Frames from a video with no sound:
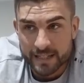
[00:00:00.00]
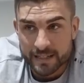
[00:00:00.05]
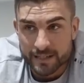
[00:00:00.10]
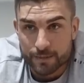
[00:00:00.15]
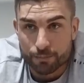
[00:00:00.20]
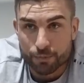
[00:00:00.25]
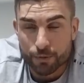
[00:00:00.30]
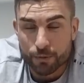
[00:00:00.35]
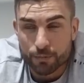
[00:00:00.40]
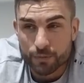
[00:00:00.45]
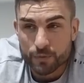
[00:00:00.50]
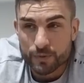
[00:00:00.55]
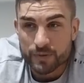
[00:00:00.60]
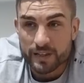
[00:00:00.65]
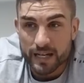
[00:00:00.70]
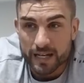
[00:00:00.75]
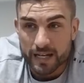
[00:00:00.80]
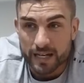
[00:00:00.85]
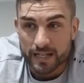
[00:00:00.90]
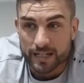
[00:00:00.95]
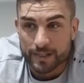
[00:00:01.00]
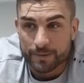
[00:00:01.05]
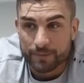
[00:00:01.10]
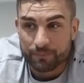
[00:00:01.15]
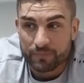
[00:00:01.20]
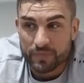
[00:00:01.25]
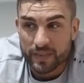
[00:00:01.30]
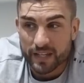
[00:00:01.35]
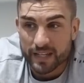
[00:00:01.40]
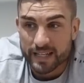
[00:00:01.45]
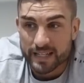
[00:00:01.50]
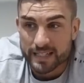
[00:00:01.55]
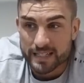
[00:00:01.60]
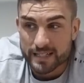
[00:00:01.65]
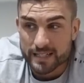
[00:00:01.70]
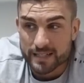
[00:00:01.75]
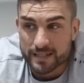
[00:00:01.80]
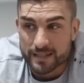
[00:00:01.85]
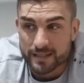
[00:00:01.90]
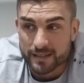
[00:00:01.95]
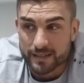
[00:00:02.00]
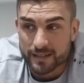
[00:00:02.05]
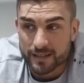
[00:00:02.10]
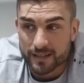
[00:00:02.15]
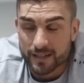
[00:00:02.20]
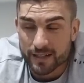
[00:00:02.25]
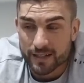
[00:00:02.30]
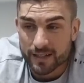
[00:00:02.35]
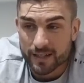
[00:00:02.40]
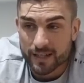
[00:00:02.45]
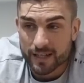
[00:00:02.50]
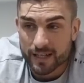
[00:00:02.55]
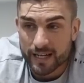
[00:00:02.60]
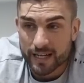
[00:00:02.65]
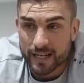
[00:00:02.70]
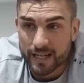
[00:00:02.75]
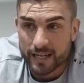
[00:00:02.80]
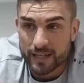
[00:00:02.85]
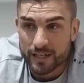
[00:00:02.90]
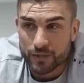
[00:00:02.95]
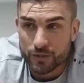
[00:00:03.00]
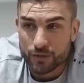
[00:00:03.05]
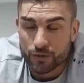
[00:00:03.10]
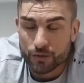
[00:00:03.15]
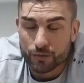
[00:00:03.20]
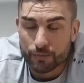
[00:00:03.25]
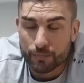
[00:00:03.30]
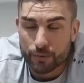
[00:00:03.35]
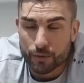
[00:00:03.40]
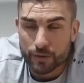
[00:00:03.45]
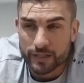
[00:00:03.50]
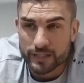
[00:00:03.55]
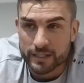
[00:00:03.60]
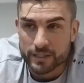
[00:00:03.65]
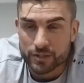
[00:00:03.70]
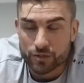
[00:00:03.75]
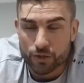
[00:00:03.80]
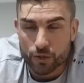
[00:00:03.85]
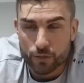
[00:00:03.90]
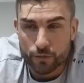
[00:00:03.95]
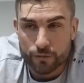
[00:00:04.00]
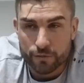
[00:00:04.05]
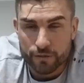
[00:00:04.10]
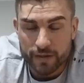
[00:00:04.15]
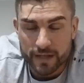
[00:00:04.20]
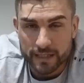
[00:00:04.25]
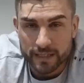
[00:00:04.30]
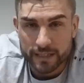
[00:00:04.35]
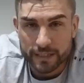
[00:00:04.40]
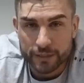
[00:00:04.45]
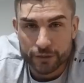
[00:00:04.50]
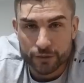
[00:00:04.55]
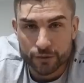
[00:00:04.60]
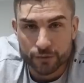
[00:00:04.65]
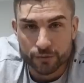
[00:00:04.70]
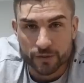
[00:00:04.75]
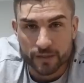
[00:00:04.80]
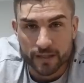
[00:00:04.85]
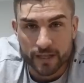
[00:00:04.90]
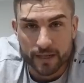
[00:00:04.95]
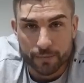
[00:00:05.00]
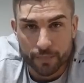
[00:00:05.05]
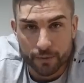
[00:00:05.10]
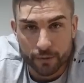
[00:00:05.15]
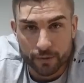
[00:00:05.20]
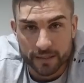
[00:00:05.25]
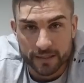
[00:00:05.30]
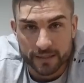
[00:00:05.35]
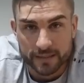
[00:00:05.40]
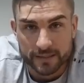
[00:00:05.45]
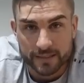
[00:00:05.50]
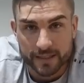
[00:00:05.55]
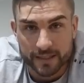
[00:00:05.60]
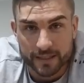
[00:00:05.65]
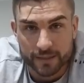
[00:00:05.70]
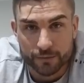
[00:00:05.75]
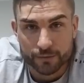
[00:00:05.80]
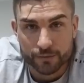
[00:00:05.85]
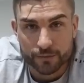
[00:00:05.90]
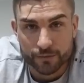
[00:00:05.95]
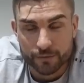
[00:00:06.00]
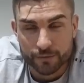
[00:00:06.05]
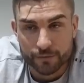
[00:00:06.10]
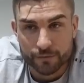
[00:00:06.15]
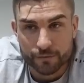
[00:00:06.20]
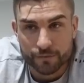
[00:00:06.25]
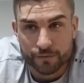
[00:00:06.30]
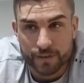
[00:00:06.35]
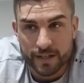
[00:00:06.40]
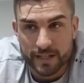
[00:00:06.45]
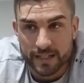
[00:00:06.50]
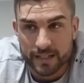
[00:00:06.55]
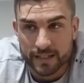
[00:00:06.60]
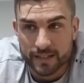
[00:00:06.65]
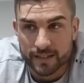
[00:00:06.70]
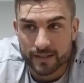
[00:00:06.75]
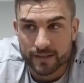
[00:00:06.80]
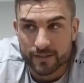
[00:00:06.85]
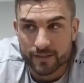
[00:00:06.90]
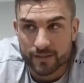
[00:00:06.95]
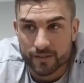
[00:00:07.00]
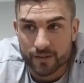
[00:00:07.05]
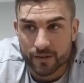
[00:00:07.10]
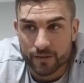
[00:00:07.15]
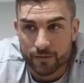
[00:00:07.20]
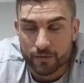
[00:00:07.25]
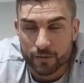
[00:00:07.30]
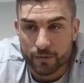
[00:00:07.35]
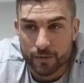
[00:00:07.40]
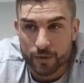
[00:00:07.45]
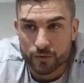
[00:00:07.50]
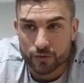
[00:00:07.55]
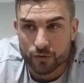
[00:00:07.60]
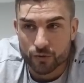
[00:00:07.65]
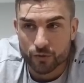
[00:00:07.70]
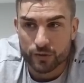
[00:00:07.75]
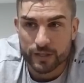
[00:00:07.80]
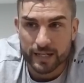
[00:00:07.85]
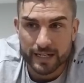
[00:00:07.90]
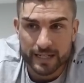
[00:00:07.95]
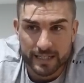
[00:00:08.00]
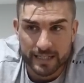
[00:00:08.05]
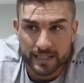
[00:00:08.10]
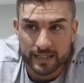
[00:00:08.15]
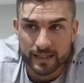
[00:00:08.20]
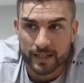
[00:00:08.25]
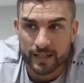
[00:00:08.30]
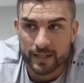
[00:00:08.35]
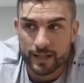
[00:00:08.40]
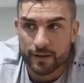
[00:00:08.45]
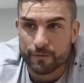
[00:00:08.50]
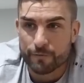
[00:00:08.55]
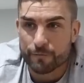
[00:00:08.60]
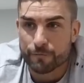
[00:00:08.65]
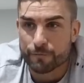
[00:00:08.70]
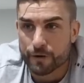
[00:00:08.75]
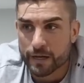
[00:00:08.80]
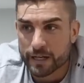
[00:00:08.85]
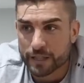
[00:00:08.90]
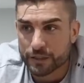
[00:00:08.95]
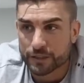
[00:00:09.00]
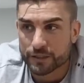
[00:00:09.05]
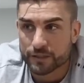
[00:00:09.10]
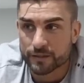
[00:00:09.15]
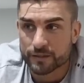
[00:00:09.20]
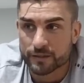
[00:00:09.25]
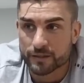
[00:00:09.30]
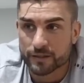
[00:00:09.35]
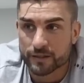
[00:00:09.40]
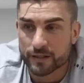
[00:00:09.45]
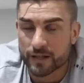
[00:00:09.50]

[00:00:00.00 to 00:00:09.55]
The problem with that is your body is so finely tuned at that point, and you've fed it the most organic, fresh,